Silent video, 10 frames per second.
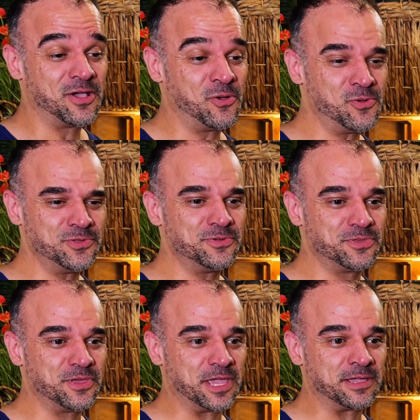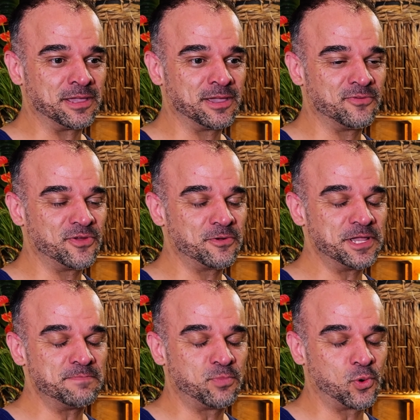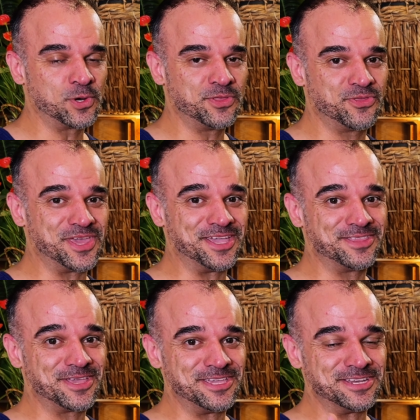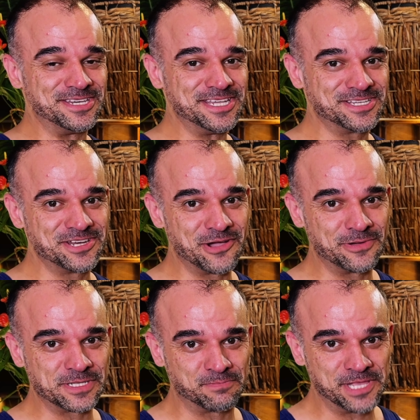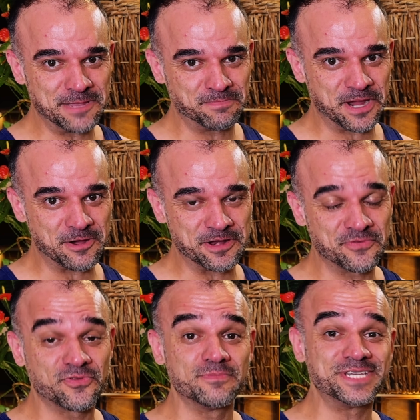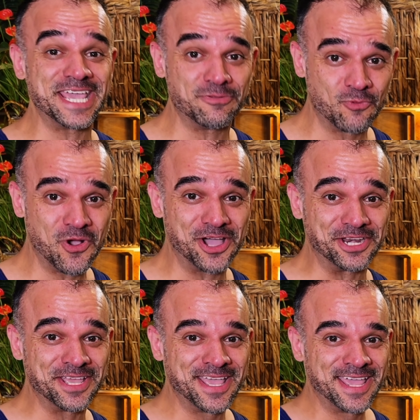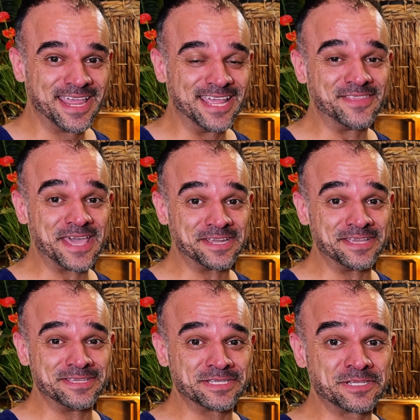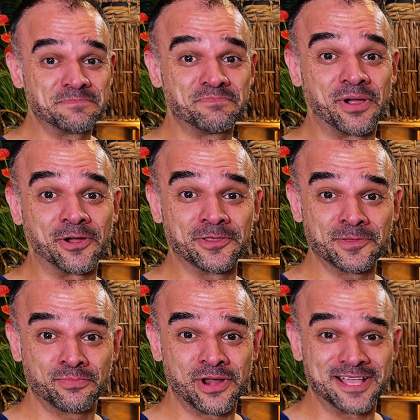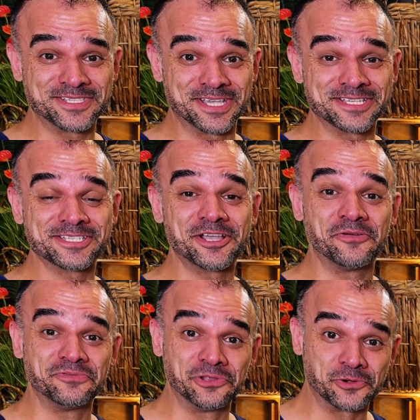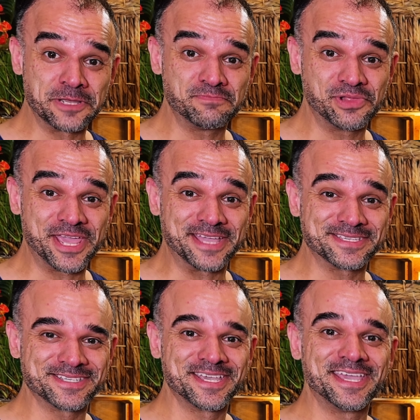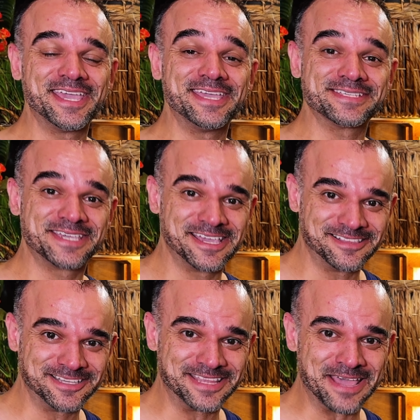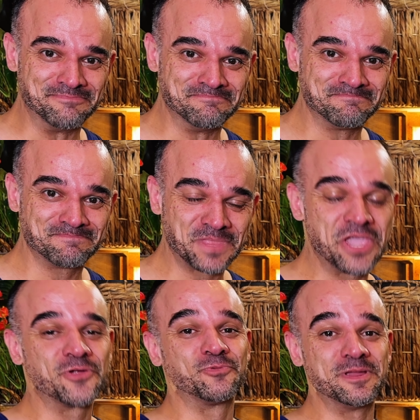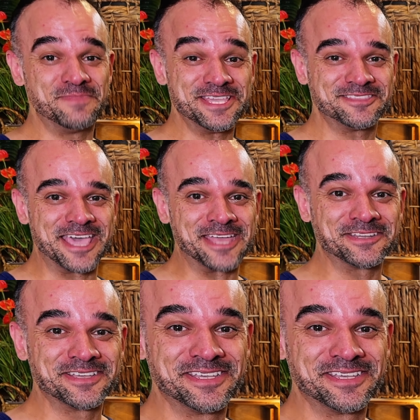a whole new thing, a very important thing that you need to know as a plant parent from day one, and that is part of the process of learning plants is killing them. Repeat that.